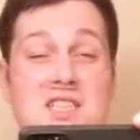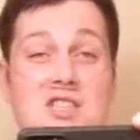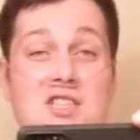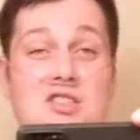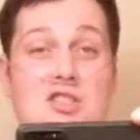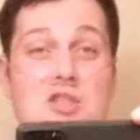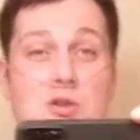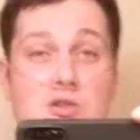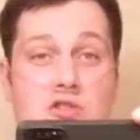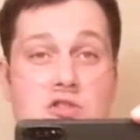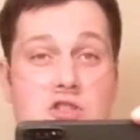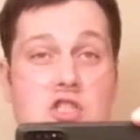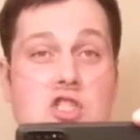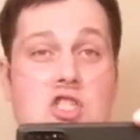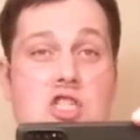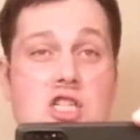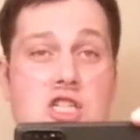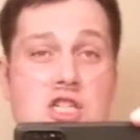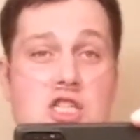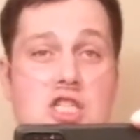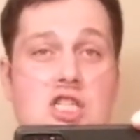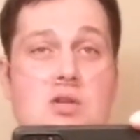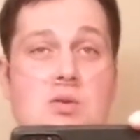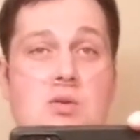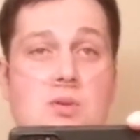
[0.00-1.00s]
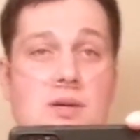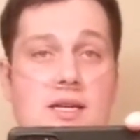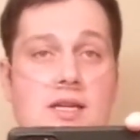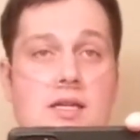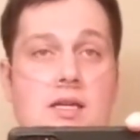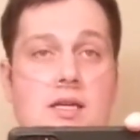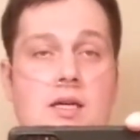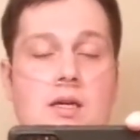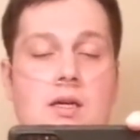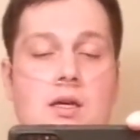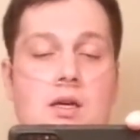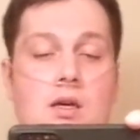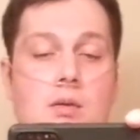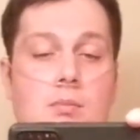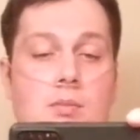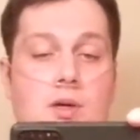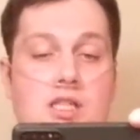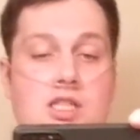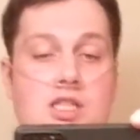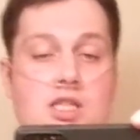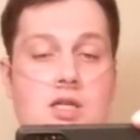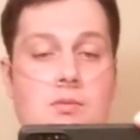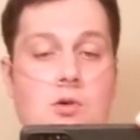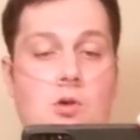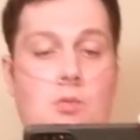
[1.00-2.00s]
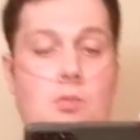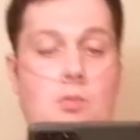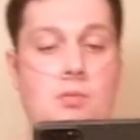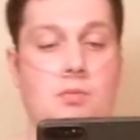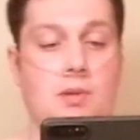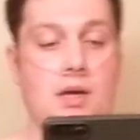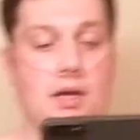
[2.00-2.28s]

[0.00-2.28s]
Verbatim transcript: So it was a GG week. My gym opened